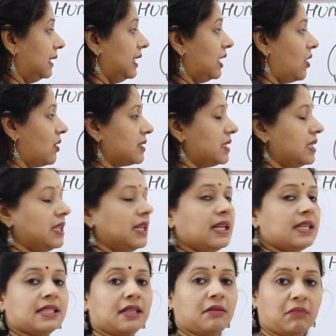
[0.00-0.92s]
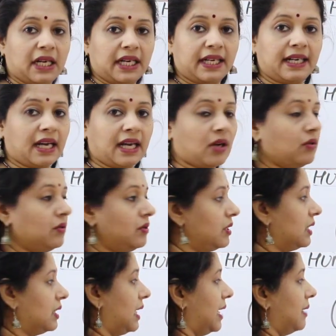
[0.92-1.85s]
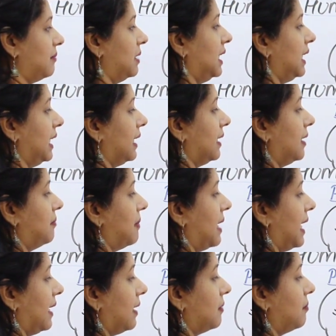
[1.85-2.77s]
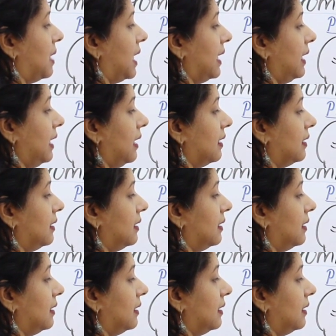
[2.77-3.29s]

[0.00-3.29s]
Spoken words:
deoxygenated blood now can be taken back by